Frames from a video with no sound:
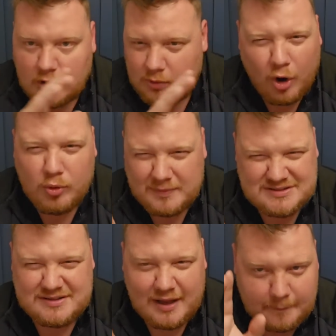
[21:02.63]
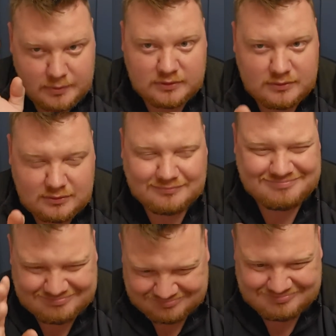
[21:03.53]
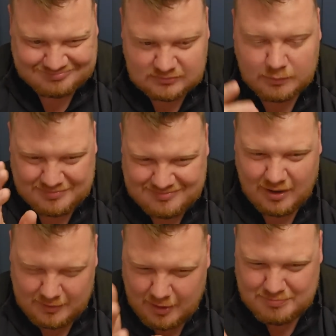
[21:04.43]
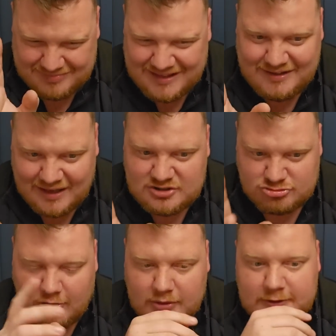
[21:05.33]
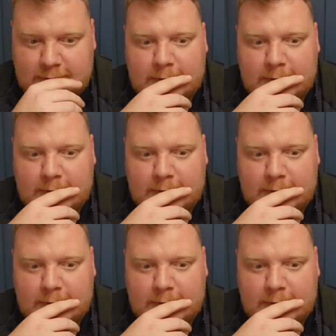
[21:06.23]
Don't hold me to that, but I think that's right.